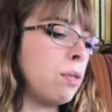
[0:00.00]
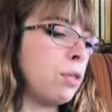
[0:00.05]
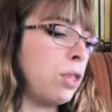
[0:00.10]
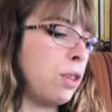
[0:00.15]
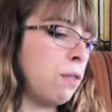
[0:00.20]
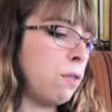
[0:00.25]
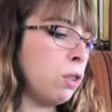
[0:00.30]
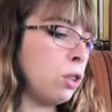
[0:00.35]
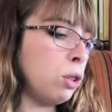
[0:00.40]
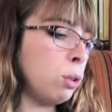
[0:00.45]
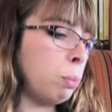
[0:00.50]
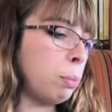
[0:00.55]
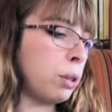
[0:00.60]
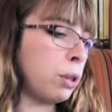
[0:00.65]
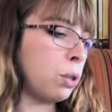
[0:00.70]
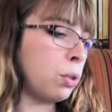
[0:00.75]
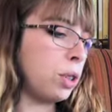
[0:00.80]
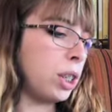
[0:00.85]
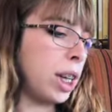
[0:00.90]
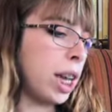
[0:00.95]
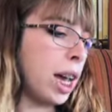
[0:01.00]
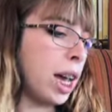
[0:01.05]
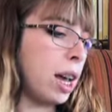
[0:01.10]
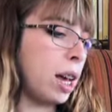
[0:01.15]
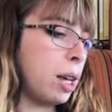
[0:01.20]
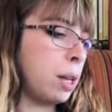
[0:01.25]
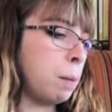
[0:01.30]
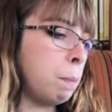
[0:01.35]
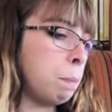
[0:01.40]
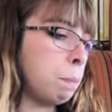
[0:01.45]
The first book only
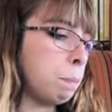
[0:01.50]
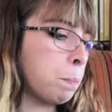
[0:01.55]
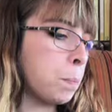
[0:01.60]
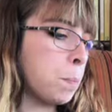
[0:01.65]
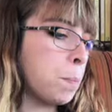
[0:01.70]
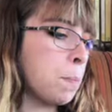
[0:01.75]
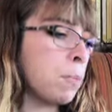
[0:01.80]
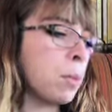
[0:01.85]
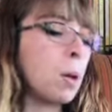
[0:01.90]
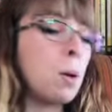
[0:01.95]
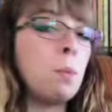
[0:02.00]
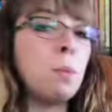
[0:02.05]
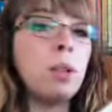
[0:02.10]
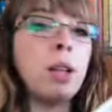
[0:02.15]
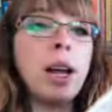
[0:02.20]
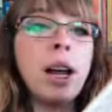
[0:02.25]
had, well,